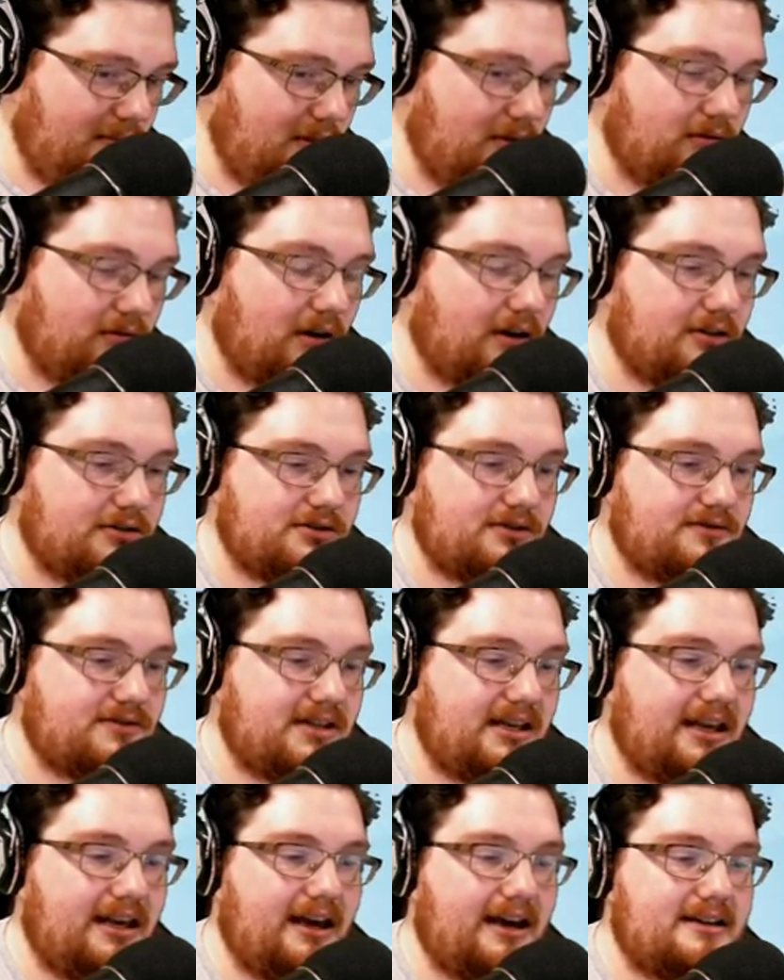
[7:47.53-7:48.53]
the runners of
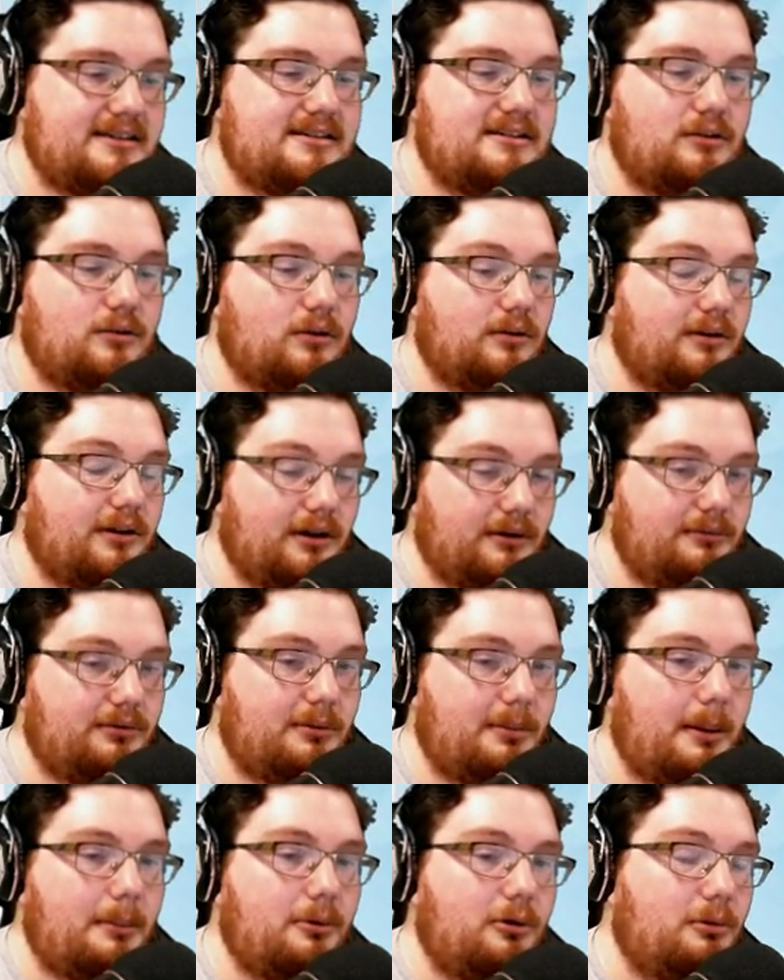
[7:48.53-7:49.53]
C E S, or, you know,
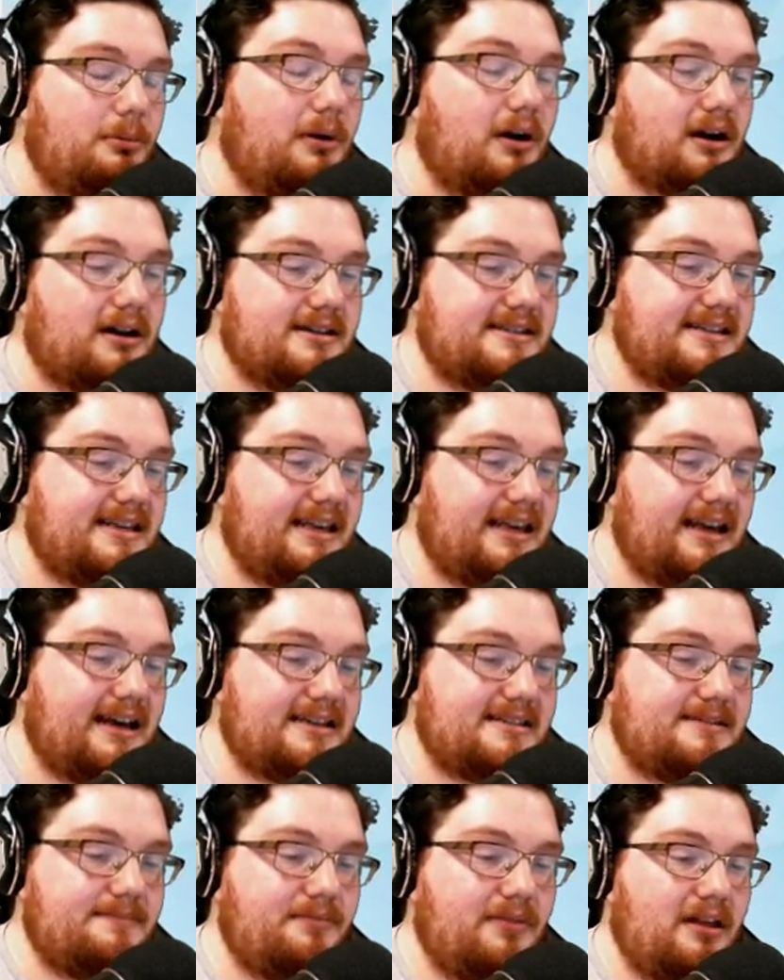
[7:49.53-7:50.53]
the people who put on C E
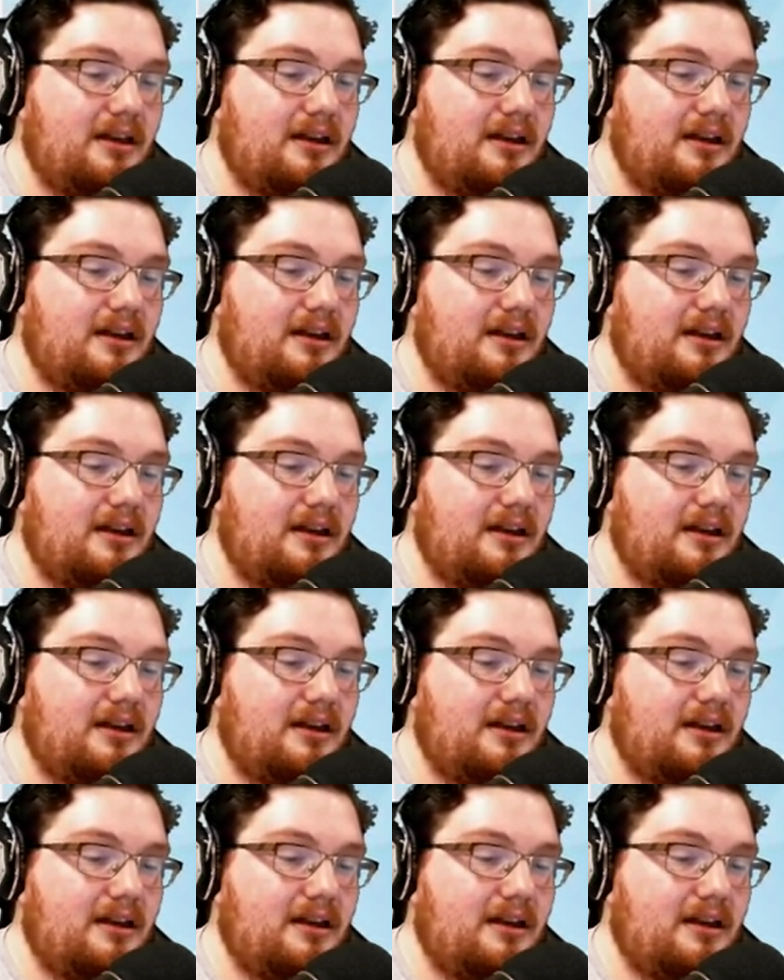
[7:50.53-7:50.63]
S,